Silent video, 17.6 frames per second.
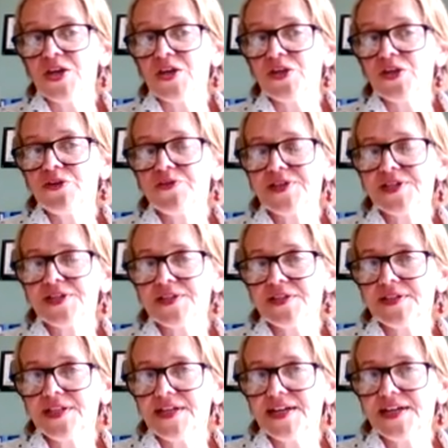You
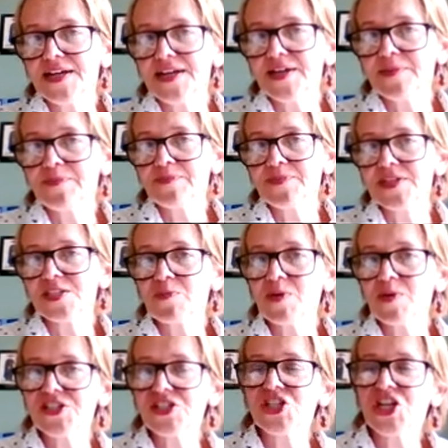can, as
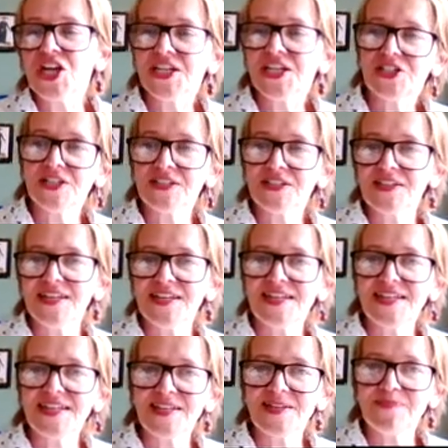well as changing
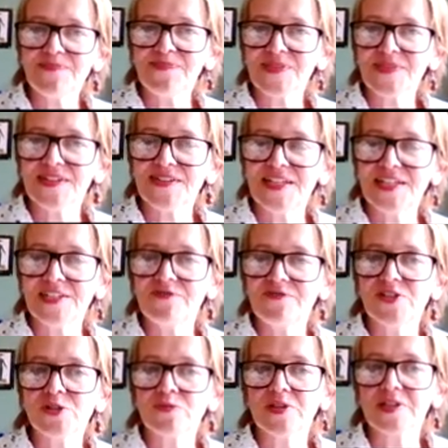the
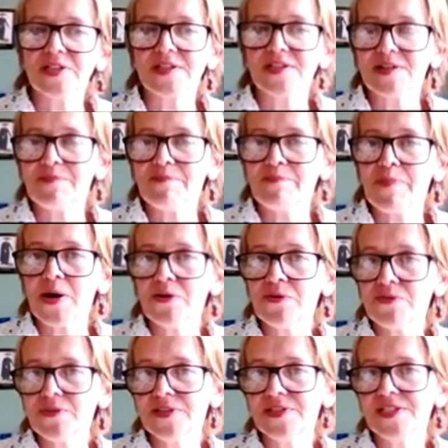individual
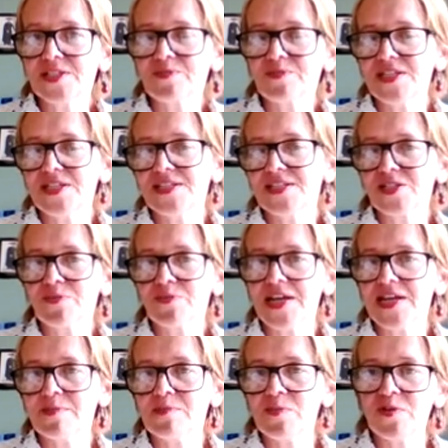components within
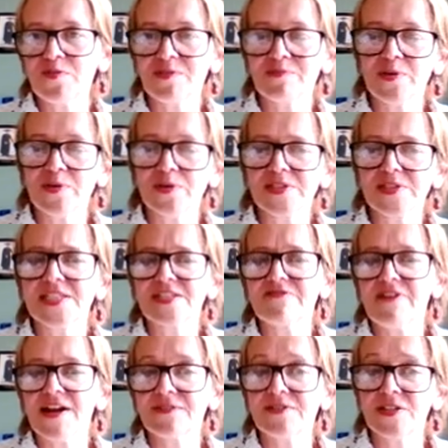Sway and moving boxes
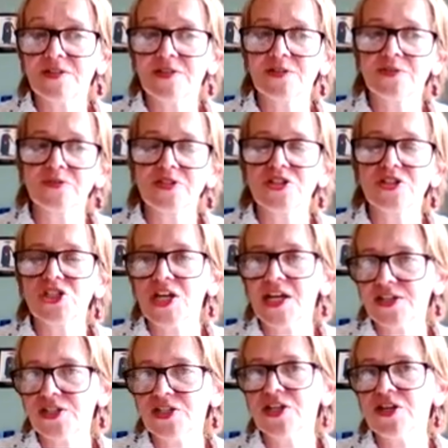around, you can also
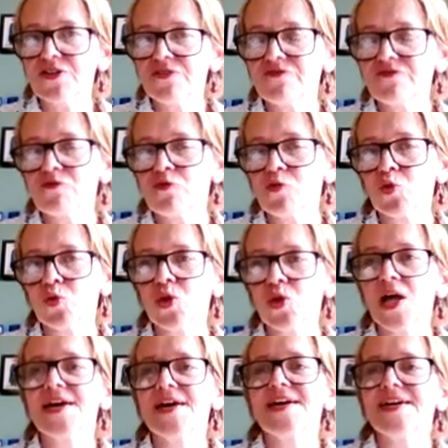change the overall
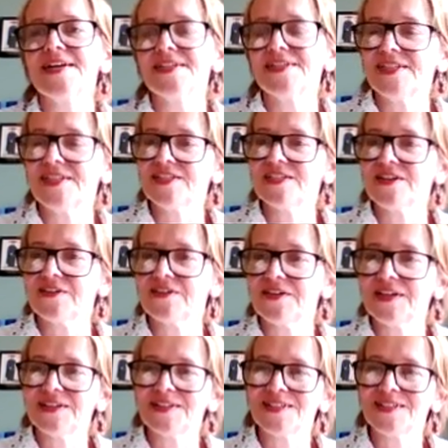design.